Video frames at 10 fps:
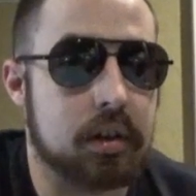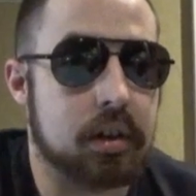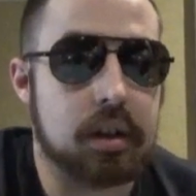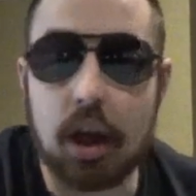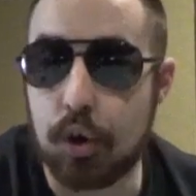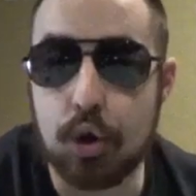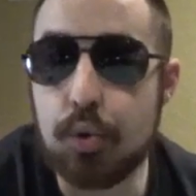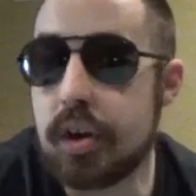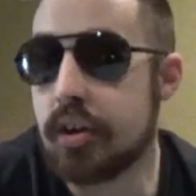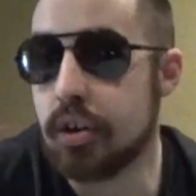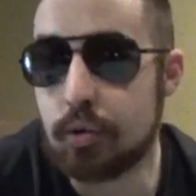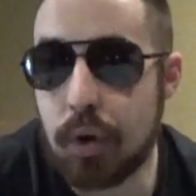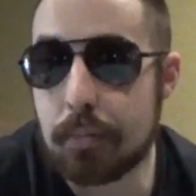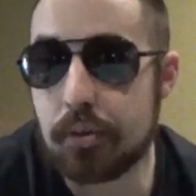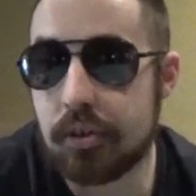Now, who he could
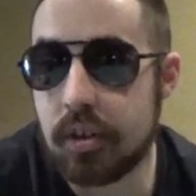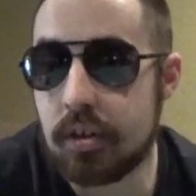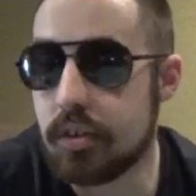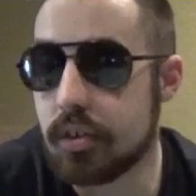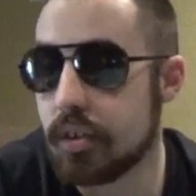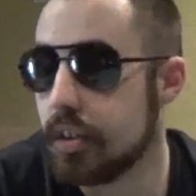represent,